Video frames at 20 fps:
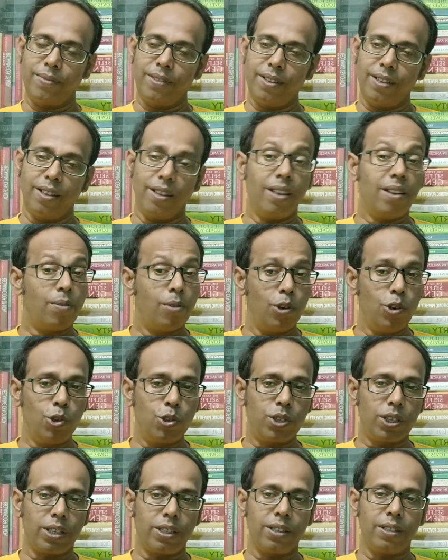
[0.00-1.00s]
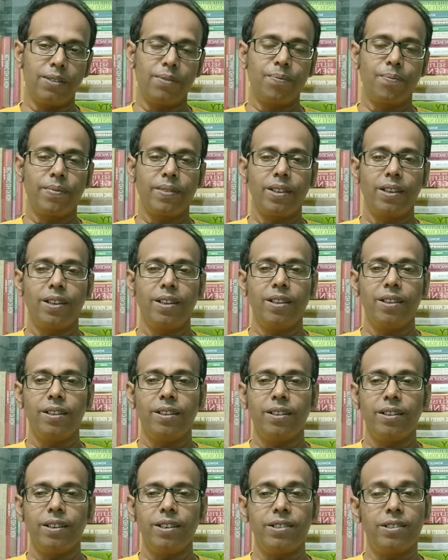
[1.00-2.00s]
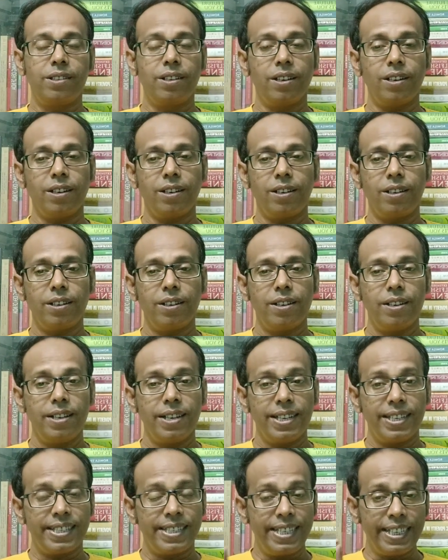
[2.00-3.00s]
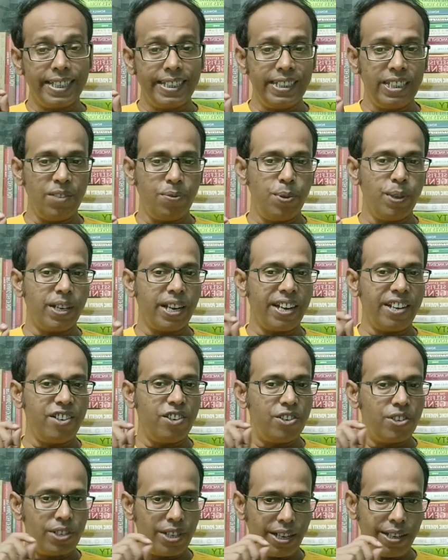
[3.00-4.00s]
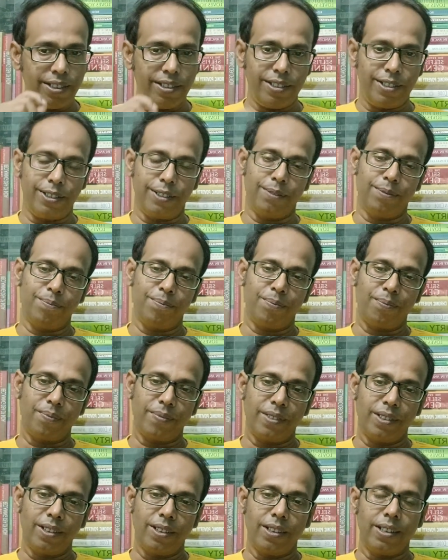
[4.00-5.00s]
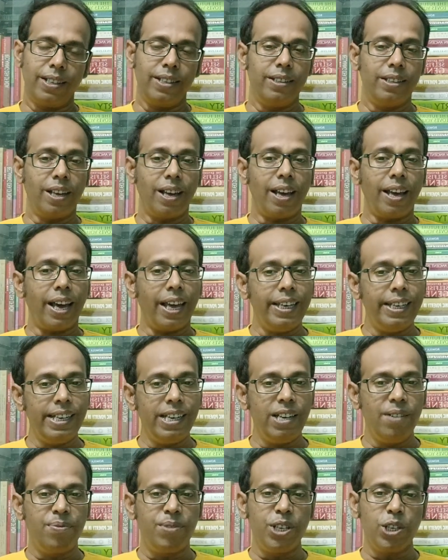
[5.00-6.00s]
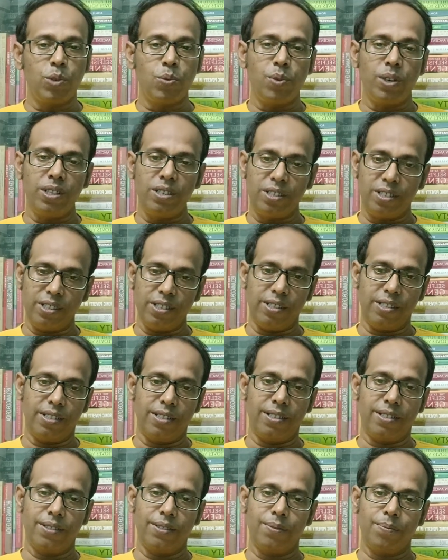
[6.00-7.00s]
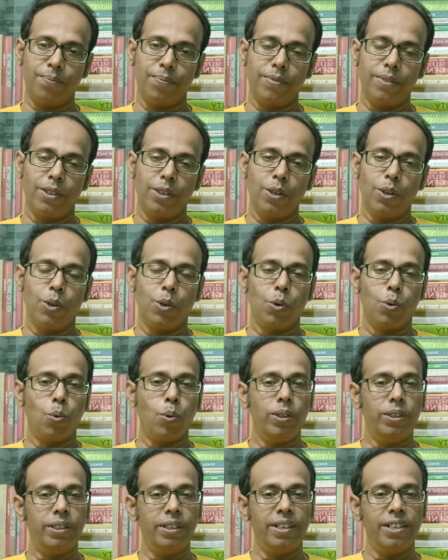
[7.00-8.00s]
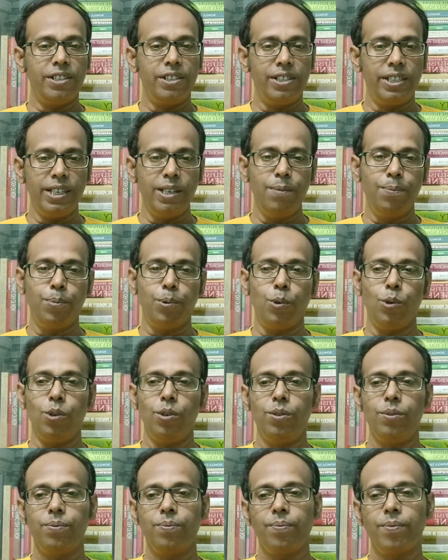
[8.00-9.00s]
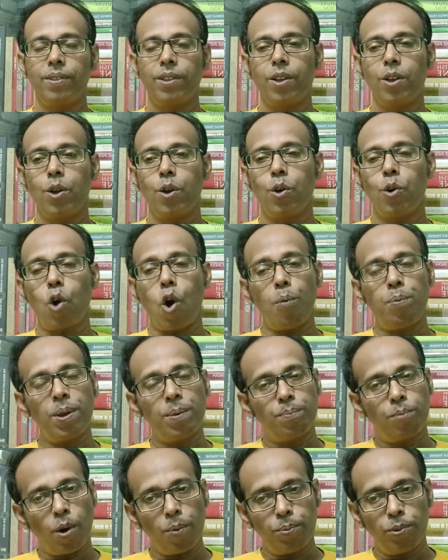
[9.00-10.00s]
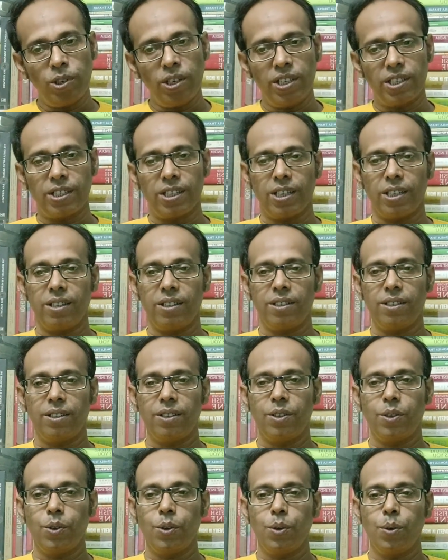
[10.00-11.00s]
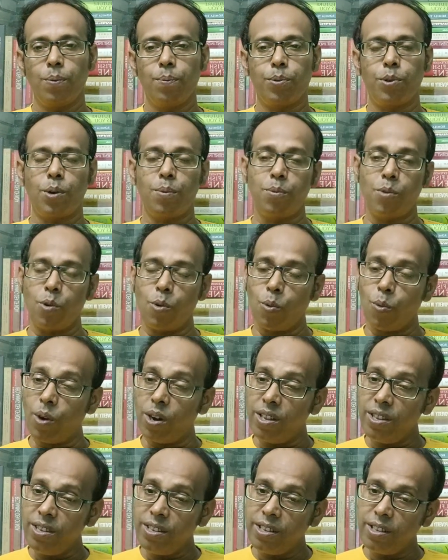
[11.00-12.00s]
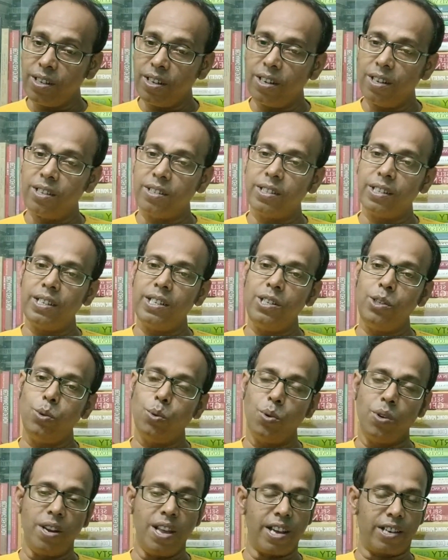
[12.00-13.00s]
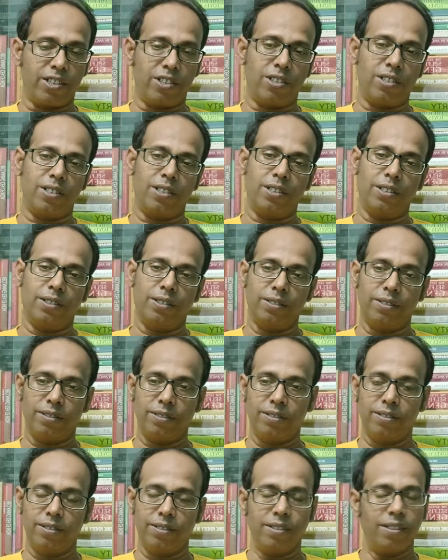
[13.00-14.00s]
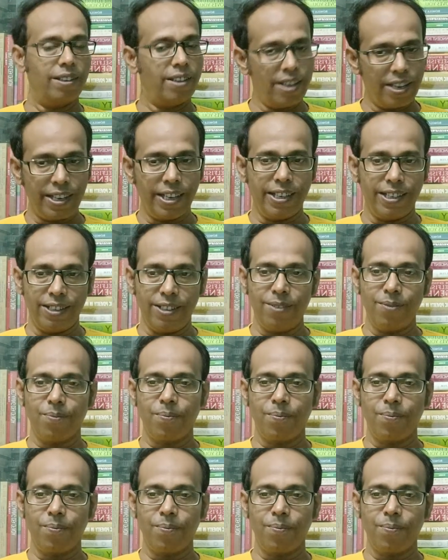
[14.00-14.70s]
evolution is the significant change in the allele frequencies within a gene pool of a population from one generation to next. Again,